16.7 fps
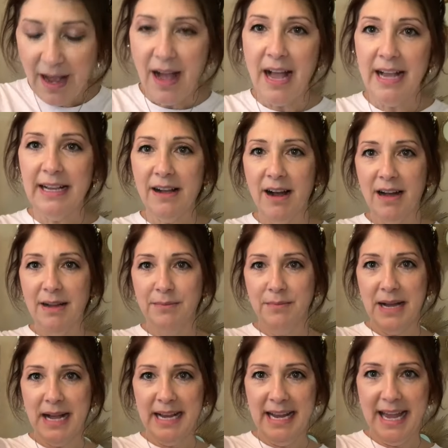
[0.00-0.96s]
I got
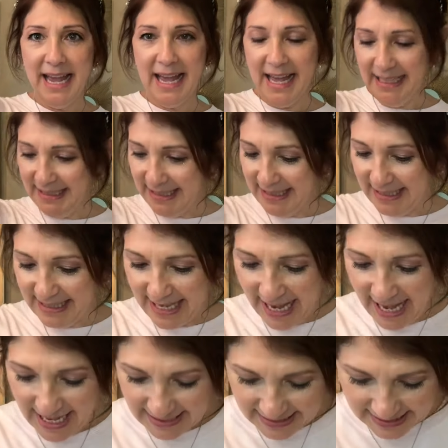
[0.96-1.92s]
my
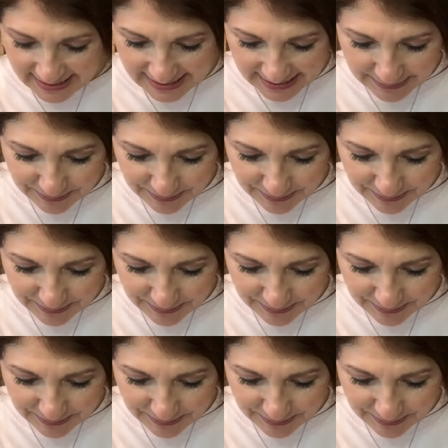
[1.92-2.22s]
headset.